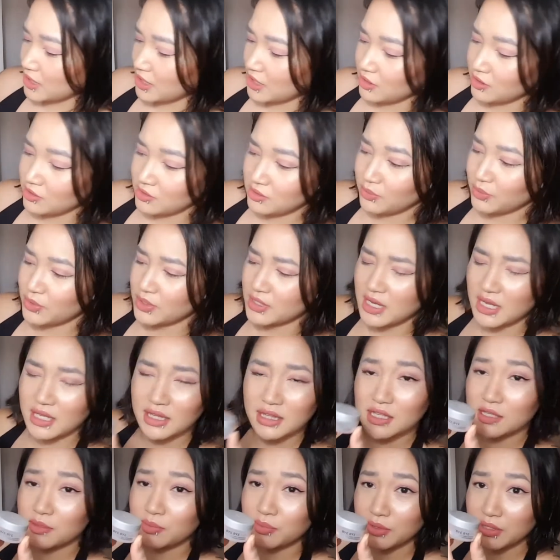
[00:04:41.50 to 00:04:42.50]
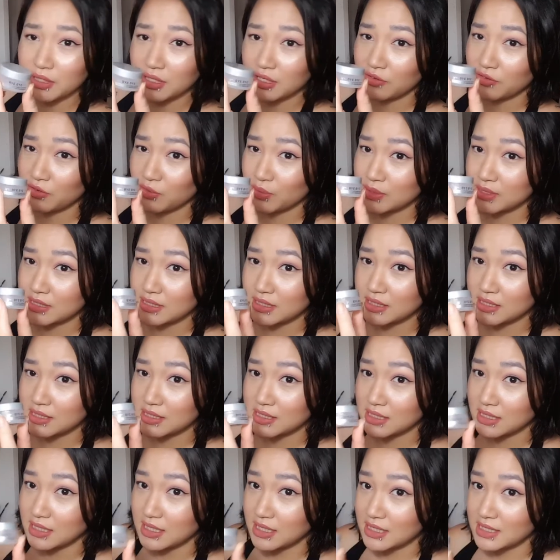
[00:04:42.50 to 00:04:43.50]
thing, I did believe it was a
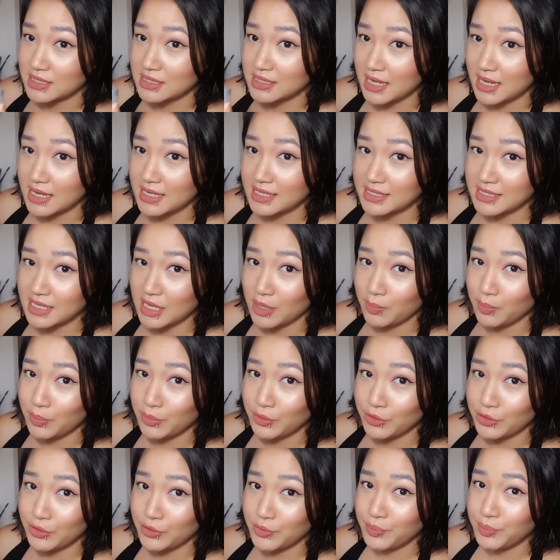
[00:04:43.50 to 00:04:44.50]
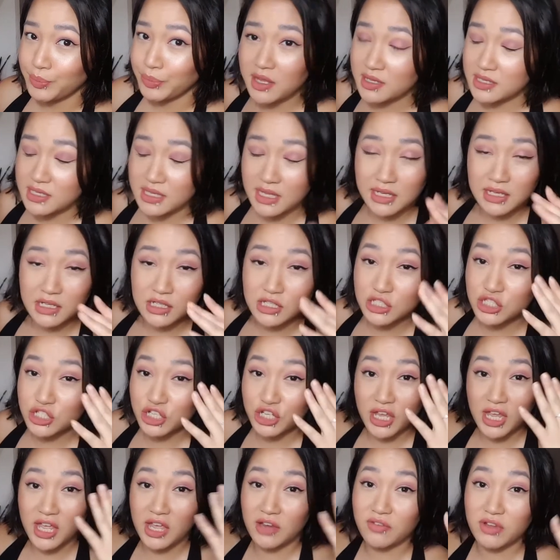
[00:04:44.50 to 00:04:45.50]
deluxe size sample, and it
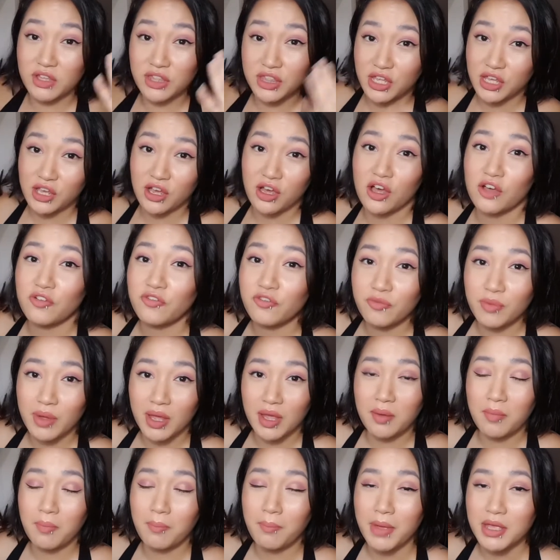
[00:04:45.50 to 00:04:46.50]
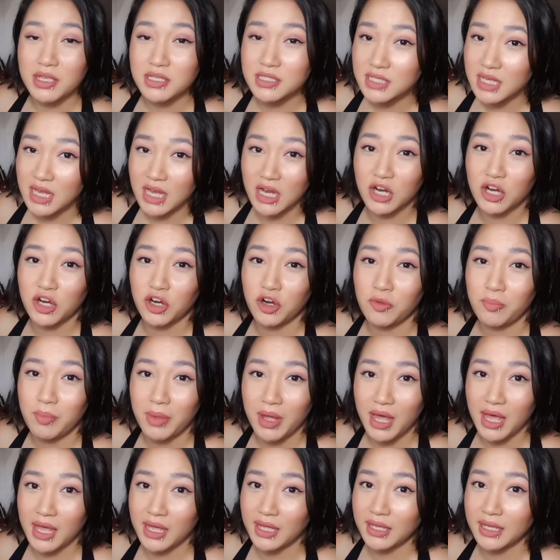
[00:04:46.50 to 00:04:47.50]
took everything off, my mascara,
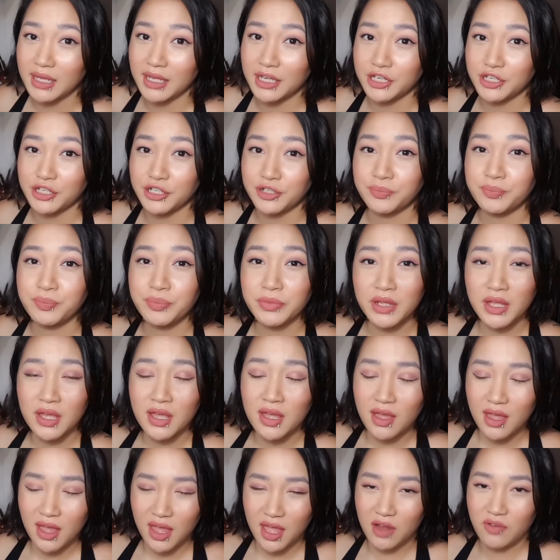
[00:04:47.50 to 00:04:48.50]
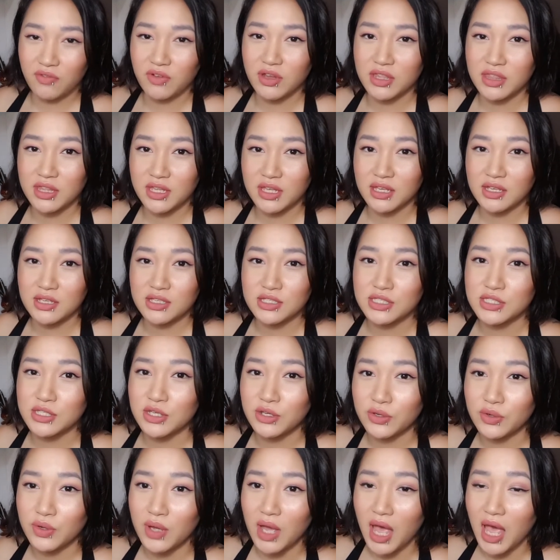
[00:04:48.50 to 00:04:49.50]
my eyeliner, everything.
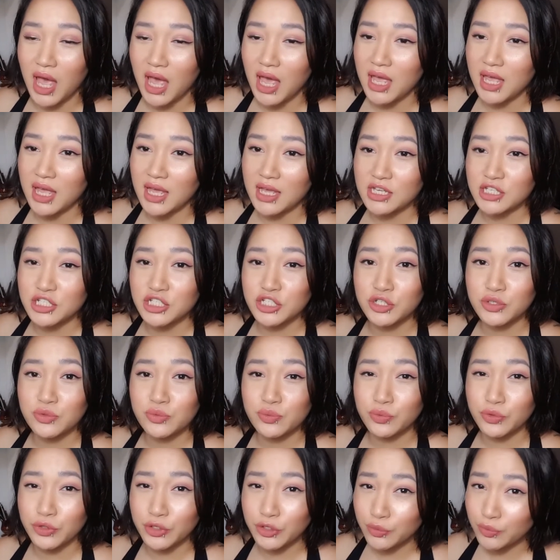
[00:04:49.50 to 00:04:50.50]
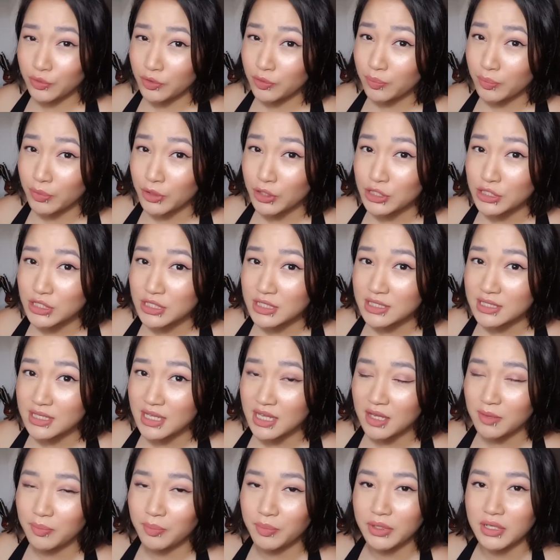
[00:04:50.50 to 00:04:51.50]
So I actually would repurchase
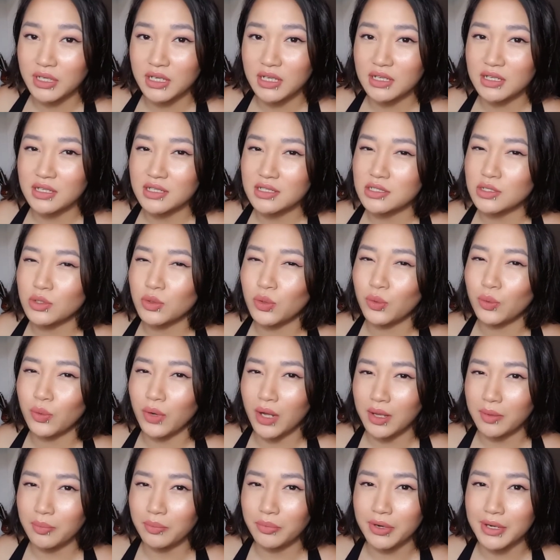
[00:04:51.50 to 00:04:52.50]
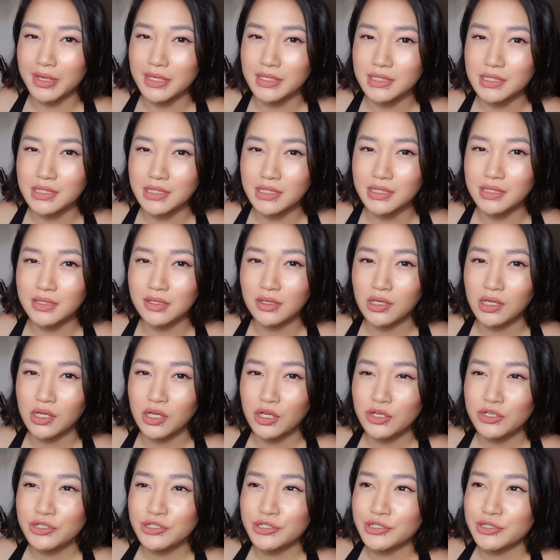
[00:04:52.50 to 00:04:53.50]
that, but it is quite pricey,
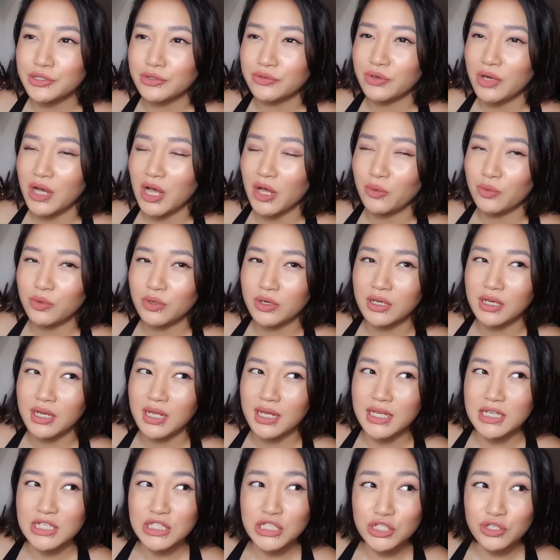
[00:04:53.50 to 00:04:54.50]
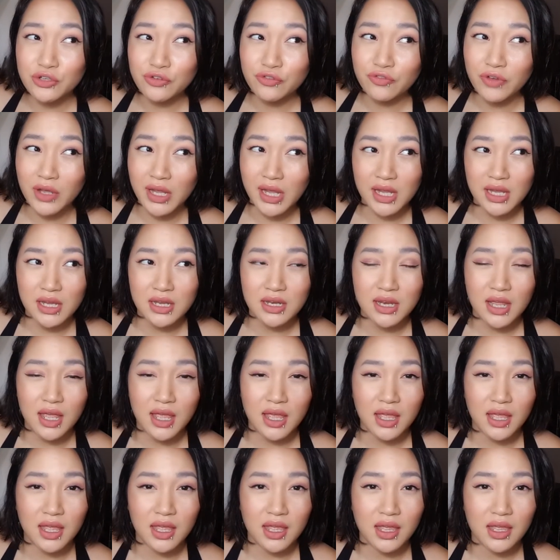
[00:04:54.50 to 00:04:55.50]
so I would like to find
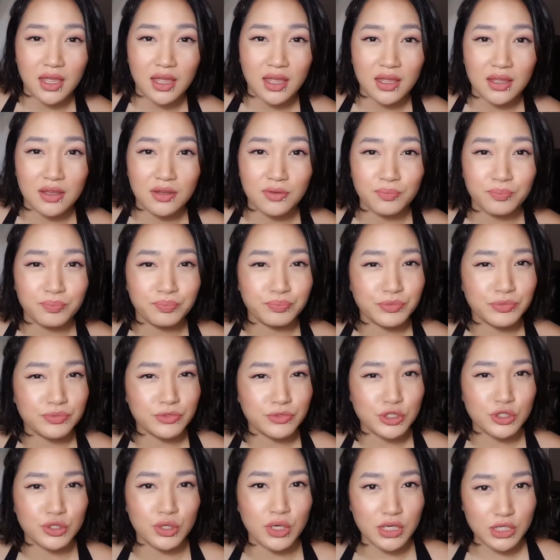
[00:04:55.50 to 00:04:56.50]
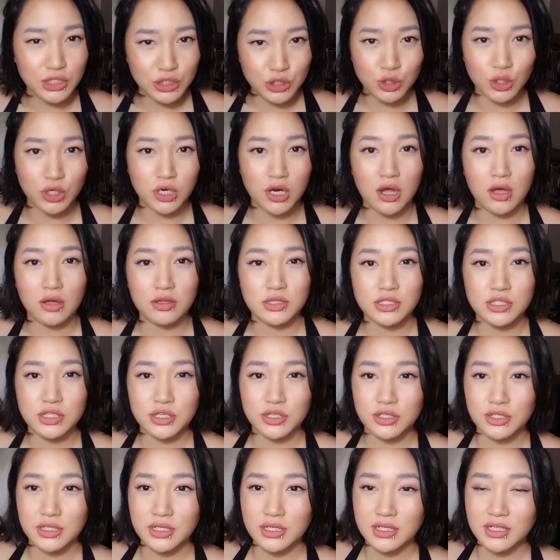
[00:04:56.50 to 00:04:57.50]
a drugstore
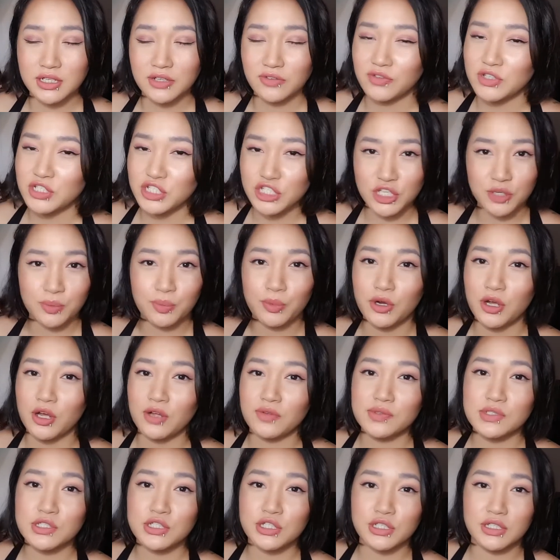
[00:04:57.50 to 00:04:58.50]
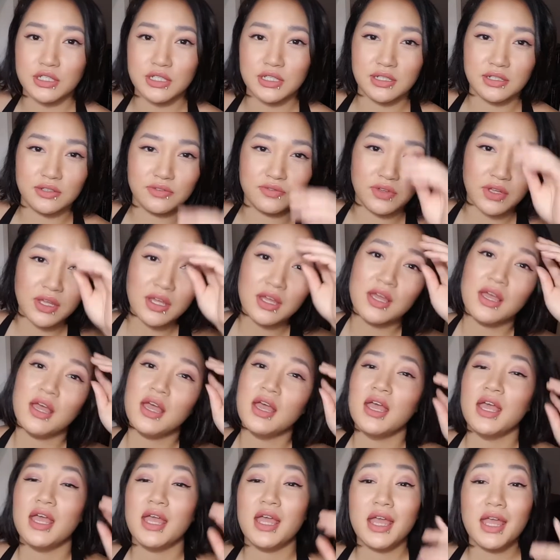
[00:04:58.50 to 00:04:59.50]
alternative, a cheaper alternative.
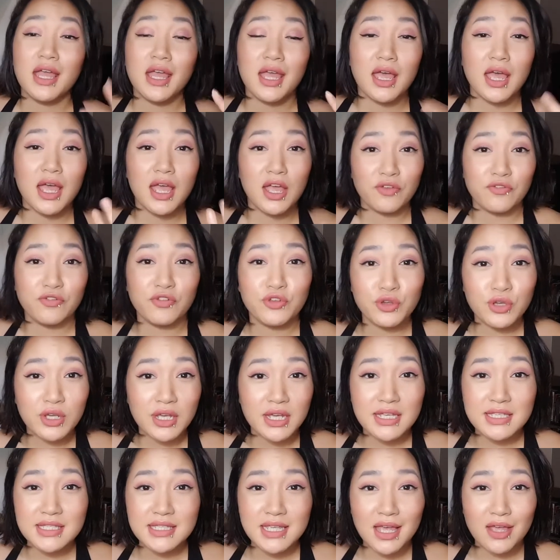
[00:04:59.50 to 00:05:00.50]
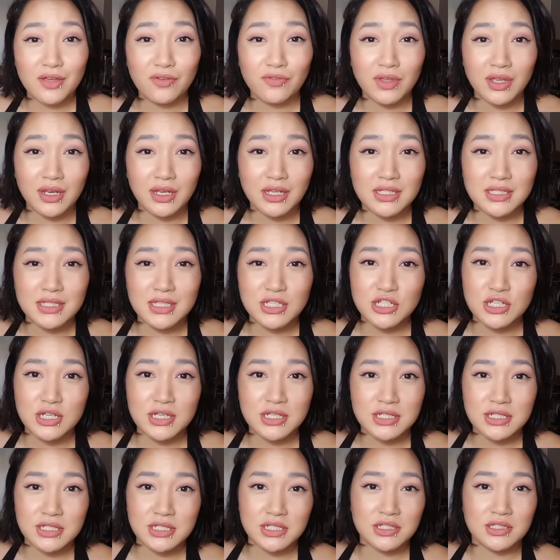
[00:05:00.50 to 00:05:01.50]
If you guys have any
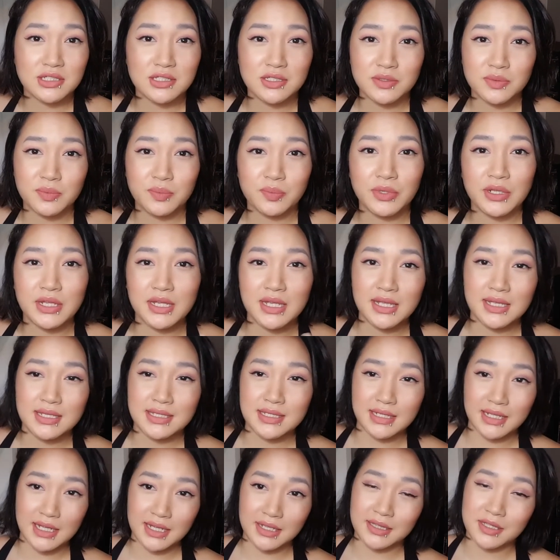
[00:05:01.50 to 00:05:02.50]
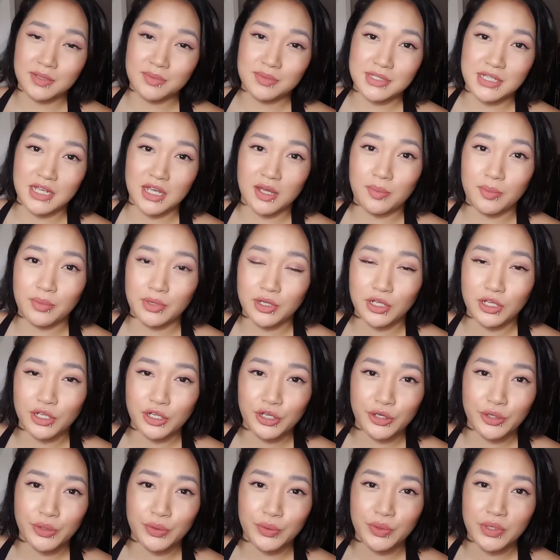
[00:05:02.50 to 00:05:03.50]
suggestions, please link them down
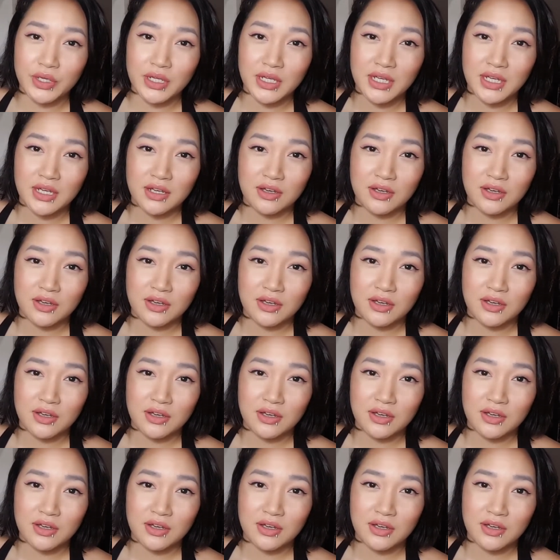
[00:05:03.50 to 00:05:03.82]
below,